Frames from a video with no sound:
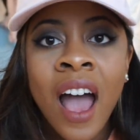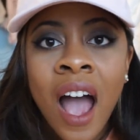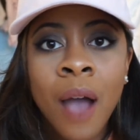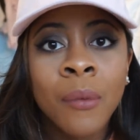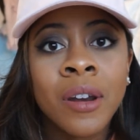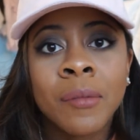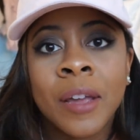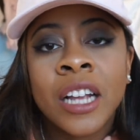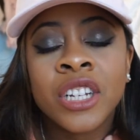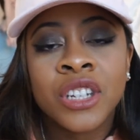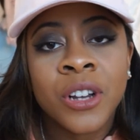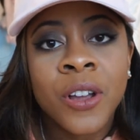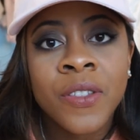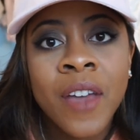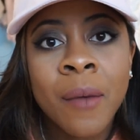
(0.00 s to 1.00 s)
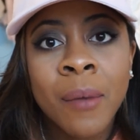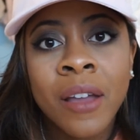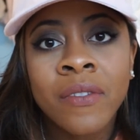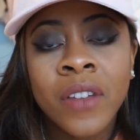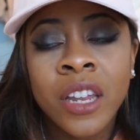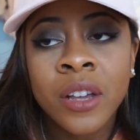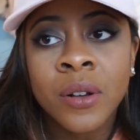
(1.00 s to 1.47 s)
I wanna make sure that
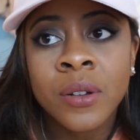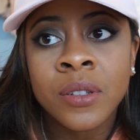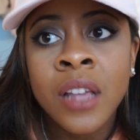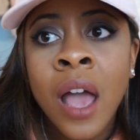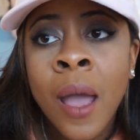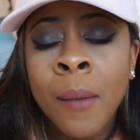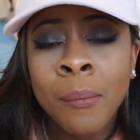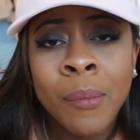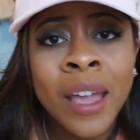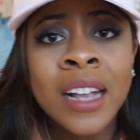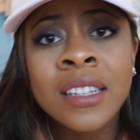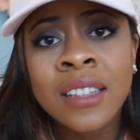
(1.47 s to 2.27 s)
my videos make